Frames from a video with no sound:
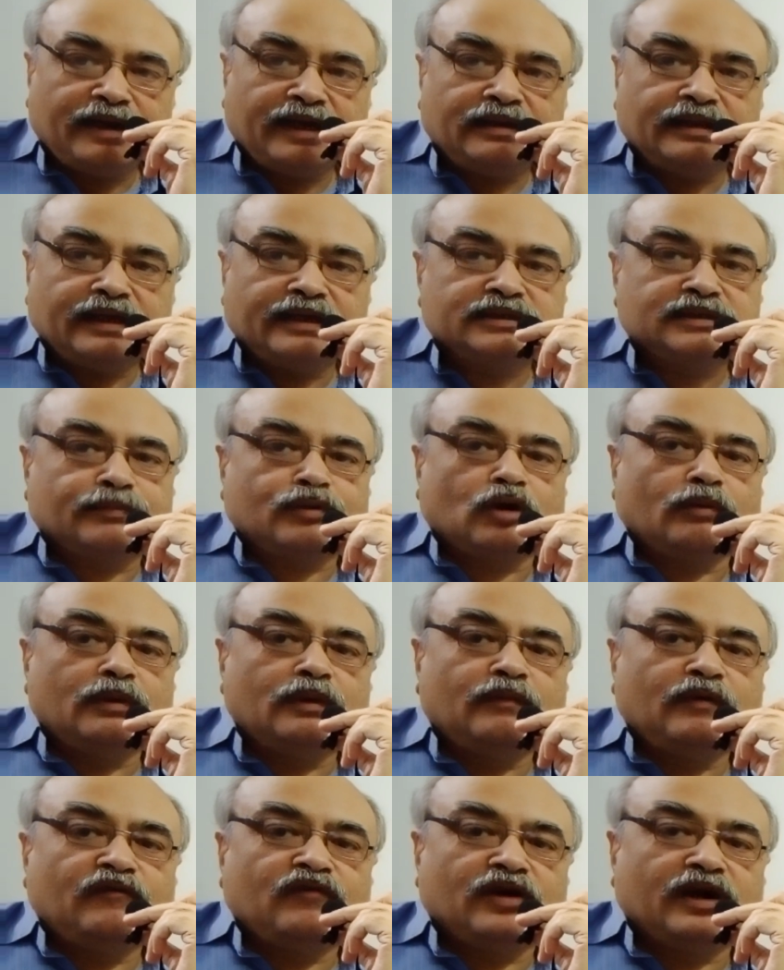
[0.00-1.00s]
and there is a
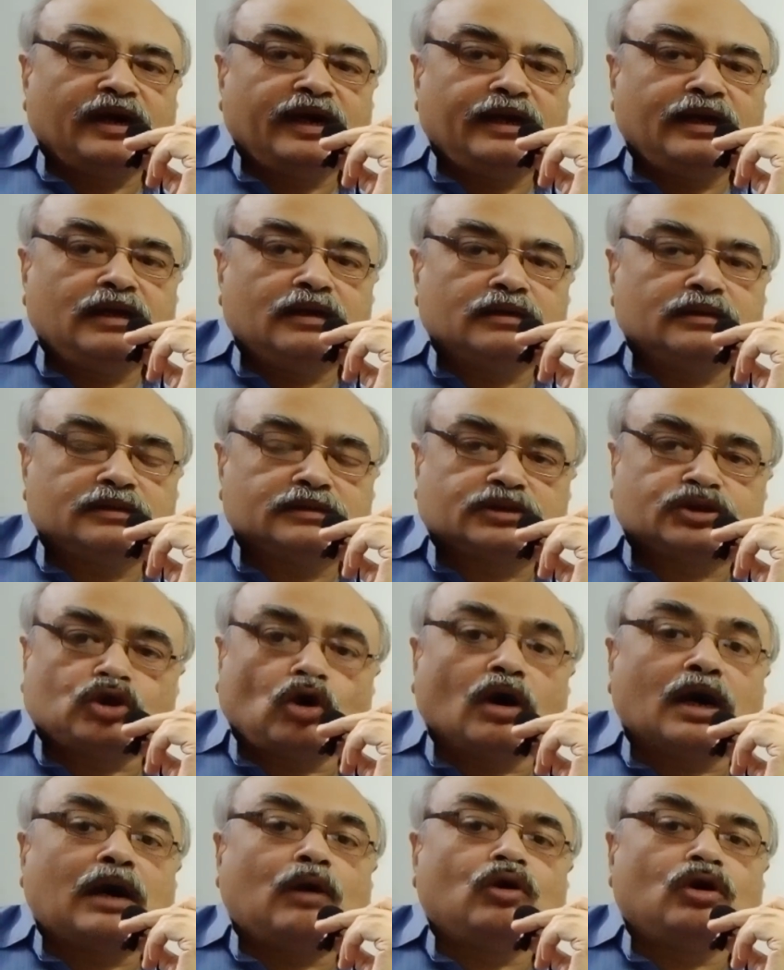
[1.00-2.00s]
problem of running
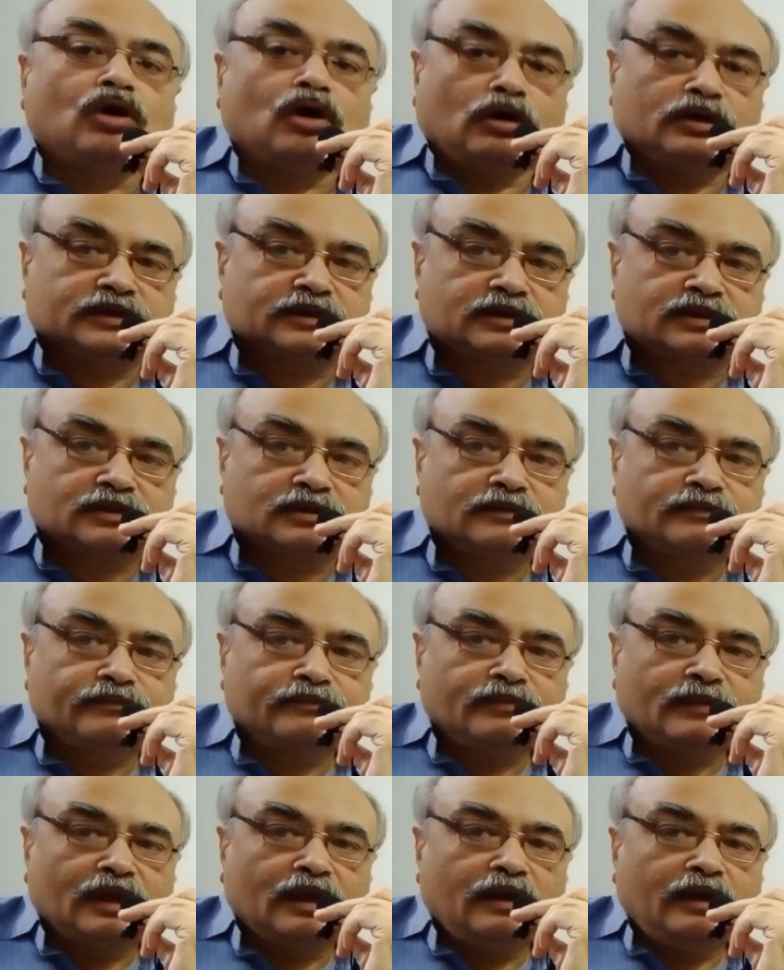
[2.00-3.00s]
stock out costs.
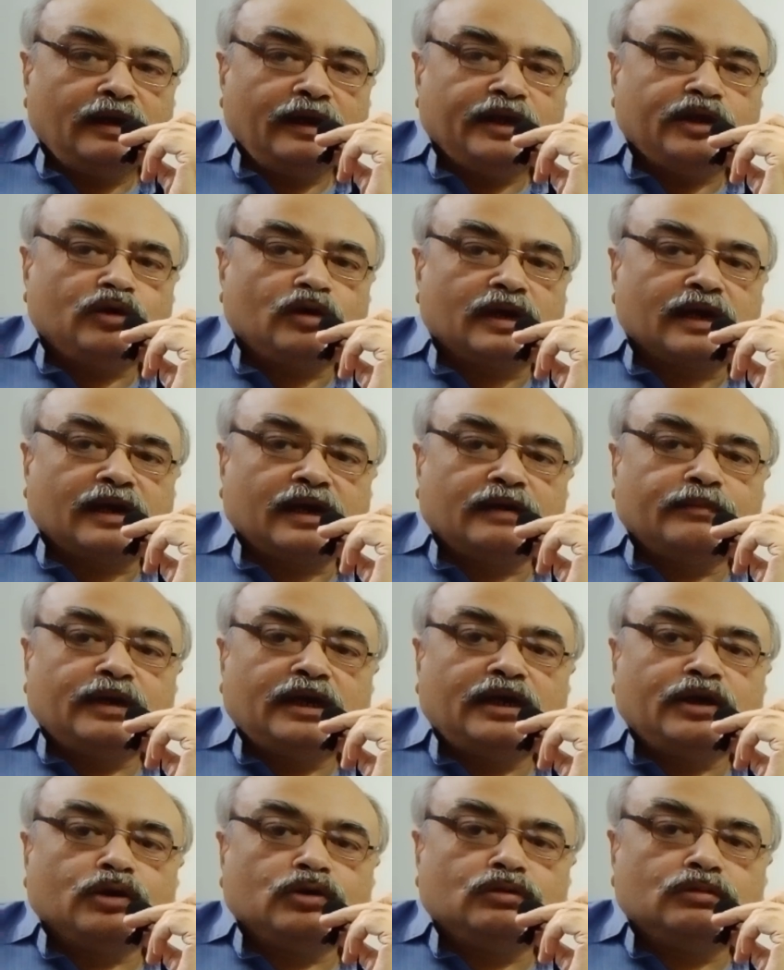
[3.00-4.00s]
You are
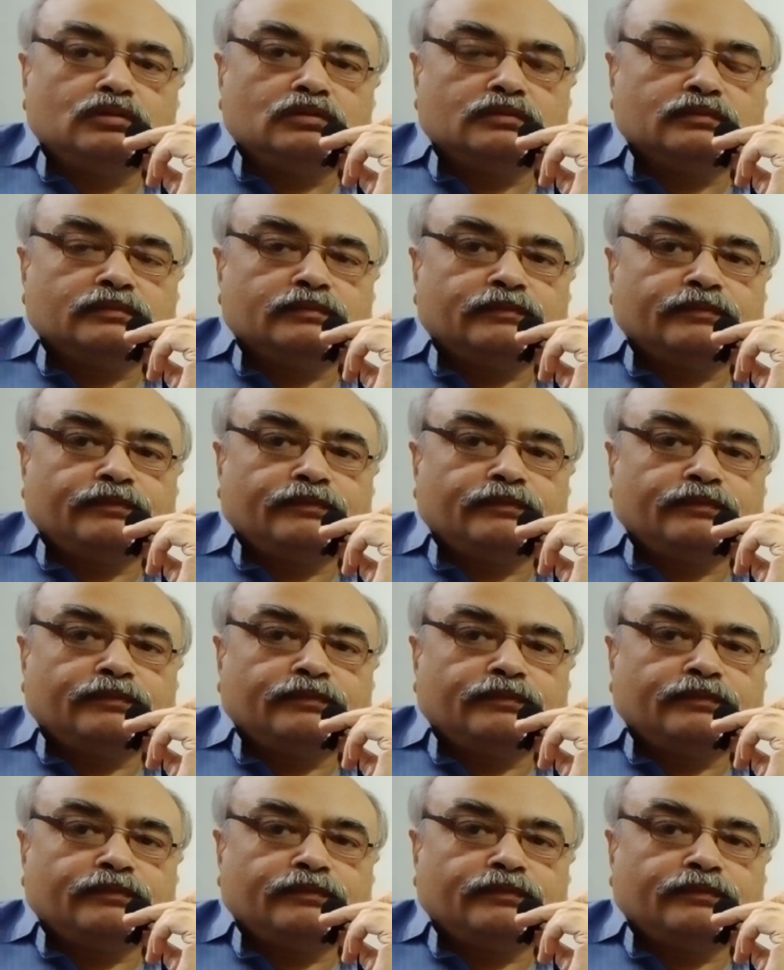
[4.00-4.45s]
unable to